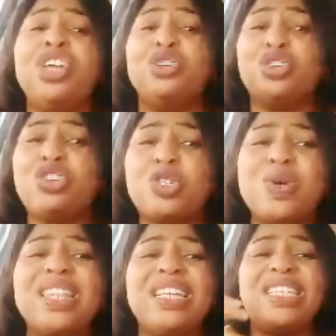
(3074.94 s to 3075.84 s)
you
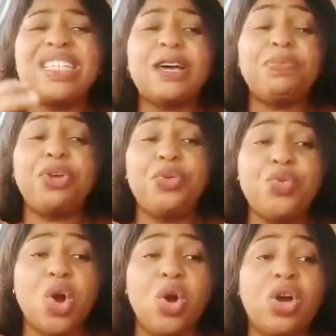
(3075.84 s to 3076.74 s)
suspect there is something
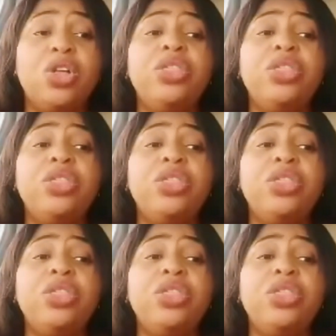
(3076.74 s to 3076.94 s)
wrong.